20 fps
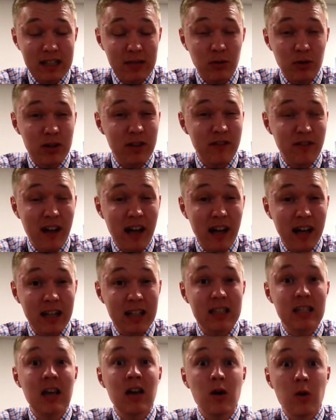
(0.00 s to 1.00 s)
defines
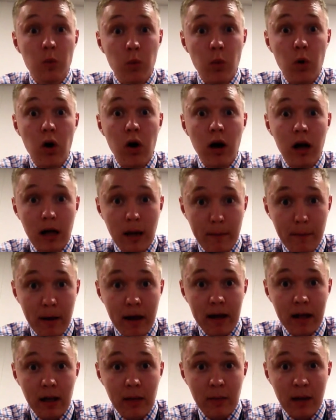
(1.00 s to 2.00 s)
what a
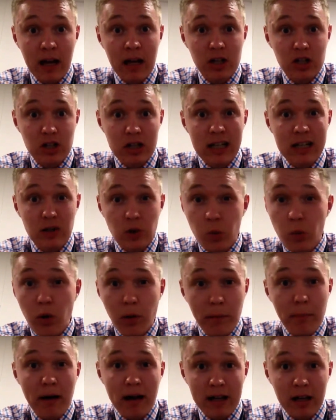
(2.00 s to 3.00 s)
biome actually is, or what
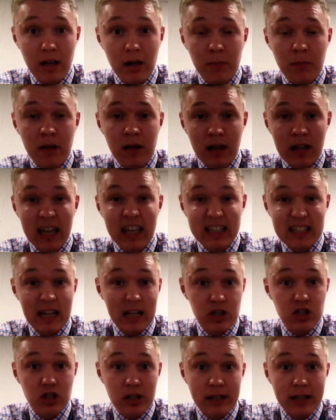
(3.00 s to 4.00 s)
biome it
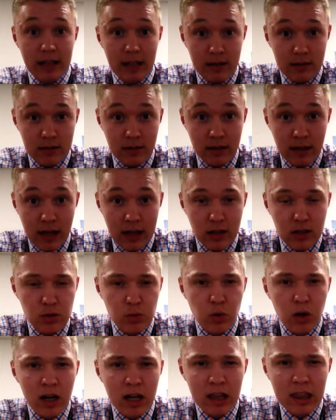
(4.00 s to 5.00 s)
actually is. Okay, so
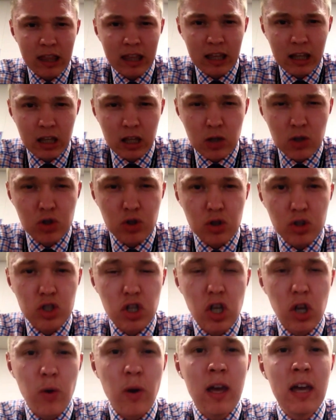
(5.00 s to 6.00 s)
what I think you should
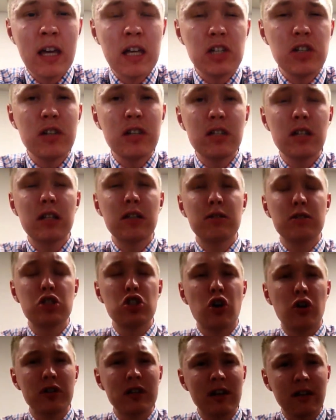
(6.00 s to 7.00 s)
do is you need to
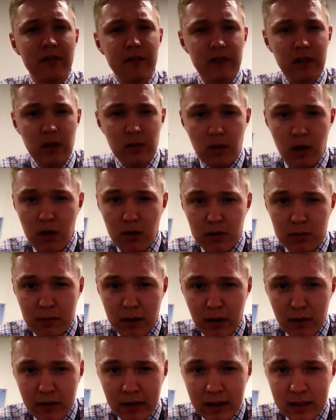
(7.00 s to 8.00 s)
jot down a few notes
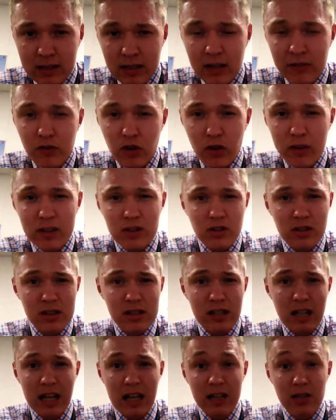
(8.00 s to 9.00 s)
about this, and I've got this on a
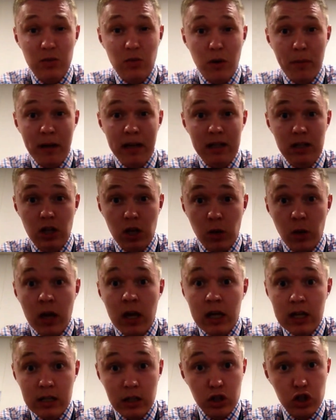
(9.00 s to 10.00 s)
slide. So what I might do
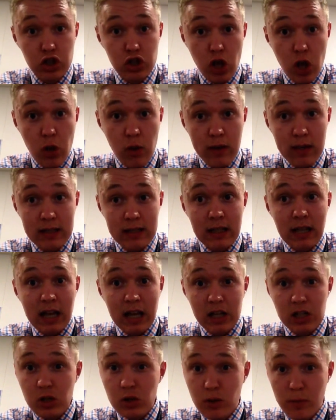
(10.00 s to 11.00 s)
is I'll show you this slide.
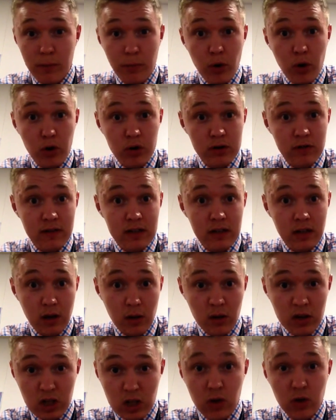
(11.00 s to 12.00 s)
You can pause the video
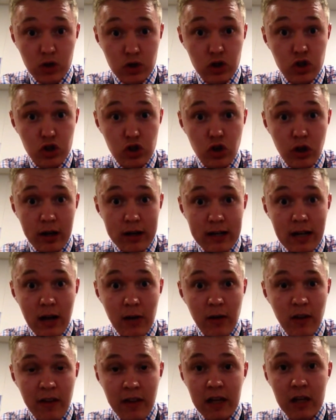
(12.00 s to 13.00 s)
and you can just jot it down,
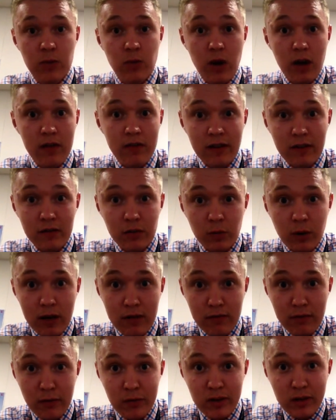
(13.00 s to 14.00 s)
and then you won't even have to wait for
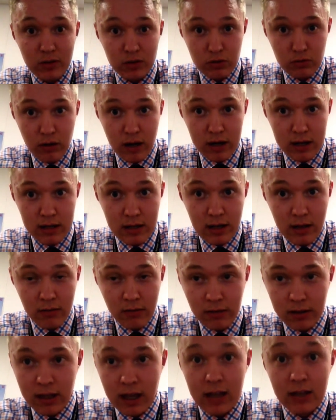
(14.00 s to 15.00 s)
someone else to write it down.
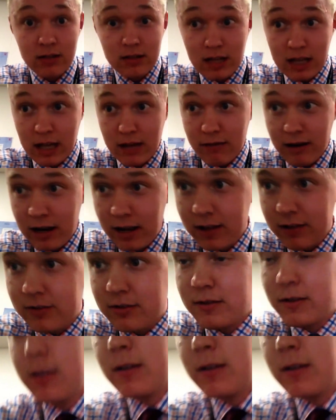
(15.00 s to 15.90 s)
Okay, so here it is.